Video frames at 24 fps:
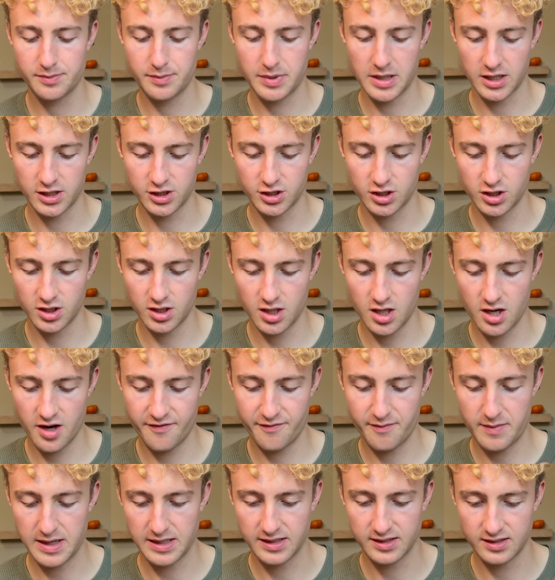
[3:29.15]
picture
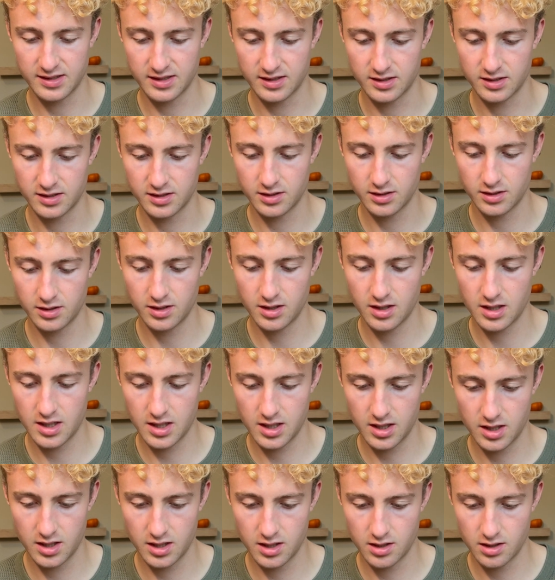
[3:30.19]
of my sister
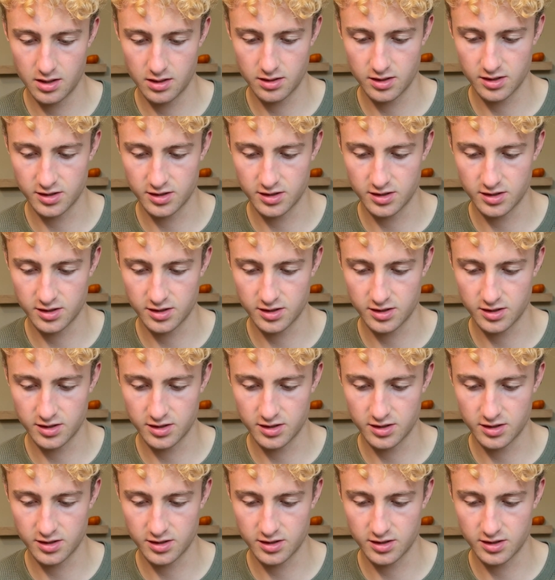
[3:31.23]
in the